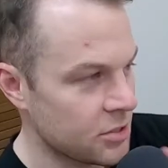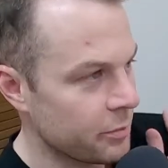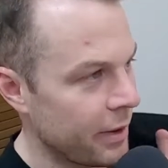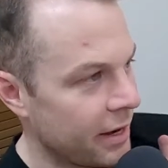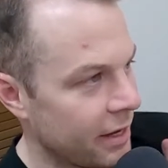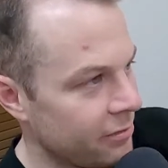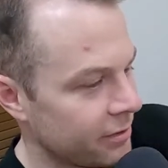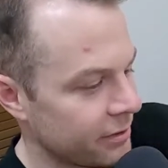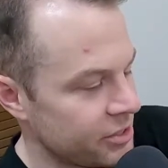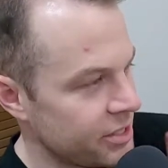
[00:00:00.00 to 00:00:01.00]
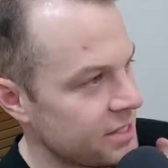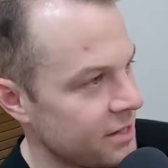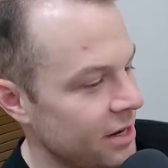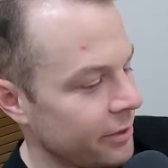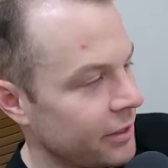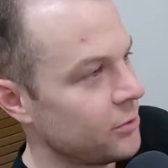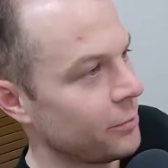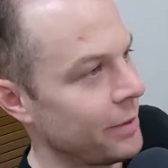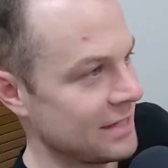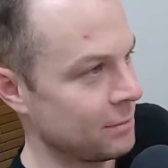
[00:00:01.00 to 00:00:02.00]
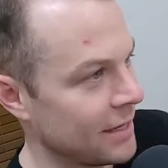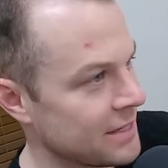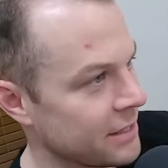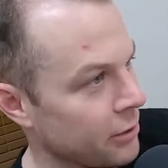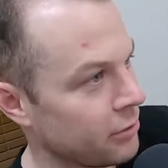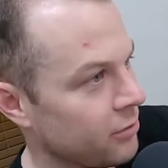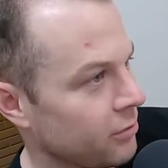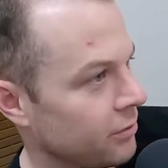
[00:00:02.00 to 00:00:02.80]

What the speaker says: too bad, Hef. And geez, tonight we're going to talk about some lesser knowns.